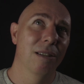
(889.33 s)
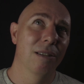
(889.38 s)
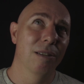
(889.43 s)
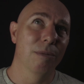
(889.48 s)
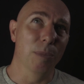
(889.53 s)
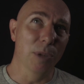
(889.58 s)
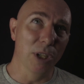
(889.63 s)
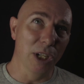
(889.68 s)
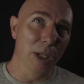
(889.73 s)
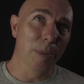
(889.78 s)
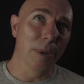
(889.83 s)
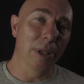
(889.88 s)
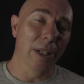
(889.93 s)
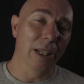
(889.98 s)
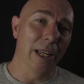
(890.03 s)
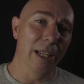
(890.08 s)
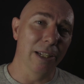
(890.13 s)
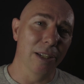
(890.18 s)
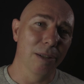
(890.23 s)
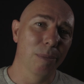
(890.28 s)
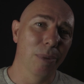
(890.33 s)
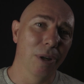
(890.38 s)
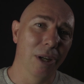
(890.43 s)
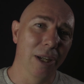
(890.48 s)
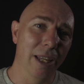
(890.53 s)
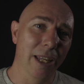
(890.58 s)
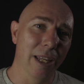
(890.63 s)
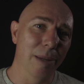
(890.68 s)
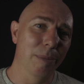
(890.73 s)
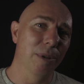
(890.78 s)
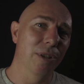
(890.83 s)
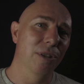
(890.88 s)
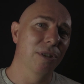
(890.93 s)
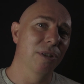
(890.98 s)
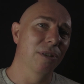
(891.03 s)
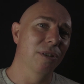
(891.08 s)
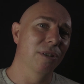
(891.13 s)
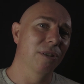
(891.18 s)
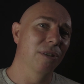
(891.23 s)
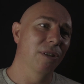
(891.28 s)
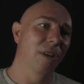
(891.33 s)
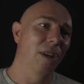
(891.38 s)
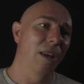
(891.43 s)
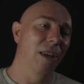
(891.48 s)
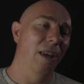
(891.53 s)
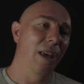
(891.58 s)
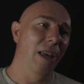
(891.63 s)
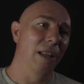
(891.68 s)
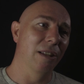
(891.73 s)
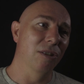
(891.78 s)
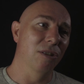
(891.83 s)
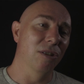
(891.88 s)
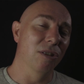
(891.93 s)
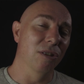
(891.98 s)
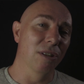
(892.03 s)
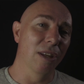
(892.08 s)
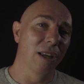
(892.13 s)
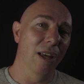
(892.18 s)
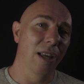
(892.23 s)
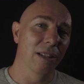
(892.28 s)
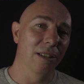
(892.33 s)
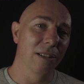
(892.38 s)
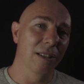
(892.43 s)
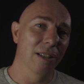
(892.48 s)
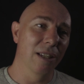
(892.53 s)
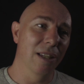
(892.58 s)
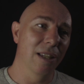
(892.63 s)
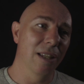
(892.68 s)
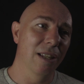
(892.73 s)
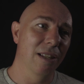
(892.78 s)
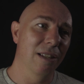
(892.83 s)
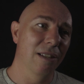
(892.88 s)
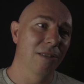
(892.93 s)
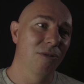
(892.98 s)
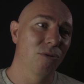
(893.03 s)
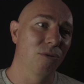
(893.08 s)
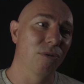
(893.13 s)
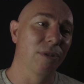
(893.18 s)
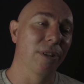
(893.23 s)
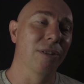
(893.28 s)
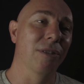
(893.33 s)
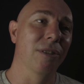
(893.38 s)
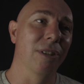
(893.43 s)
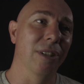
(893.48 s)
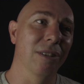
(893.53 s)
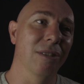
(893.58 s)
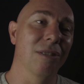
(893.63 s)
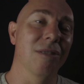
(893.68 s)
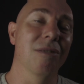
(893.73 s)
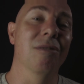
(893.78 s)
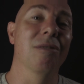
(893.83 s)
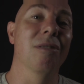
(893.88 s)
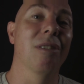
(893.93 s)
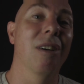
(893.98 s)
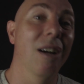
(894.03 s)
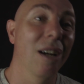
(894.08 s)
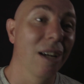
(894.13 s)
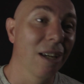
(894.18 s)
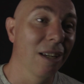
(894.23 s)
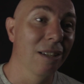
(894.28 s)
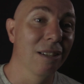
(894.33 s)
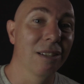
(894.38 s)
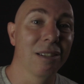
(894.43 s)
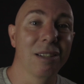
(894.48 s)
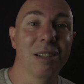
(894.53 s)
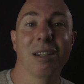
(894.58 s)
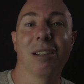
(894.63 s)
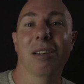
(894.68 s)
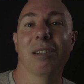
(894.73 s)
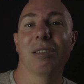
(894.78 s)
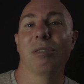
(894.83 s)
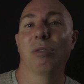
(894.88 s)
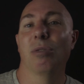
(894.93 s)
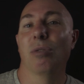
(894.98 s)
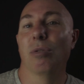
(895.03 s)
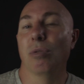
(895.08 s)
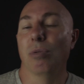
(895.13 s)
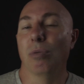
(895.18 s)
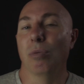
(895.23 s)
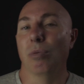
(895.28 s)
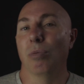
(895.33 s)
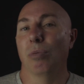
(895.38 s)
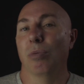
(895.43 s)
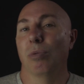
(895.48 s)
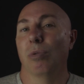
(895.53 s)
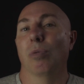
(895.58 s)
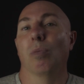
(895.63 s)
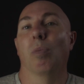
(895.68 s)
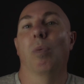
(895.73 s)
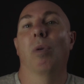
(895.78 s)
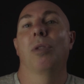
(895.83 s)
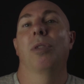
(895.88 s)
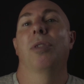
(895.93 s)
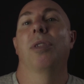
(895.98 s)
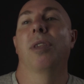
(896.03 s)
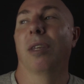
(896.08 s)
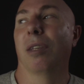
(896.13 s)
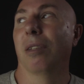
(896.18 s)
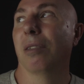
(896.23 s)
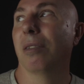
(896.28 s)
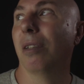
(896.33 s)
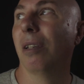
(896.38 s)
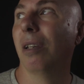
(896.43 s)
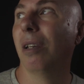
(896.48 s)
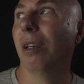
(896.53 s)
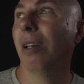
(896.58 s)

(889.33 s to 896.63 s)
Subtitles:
manipulated by images and triggering desires in us to want things.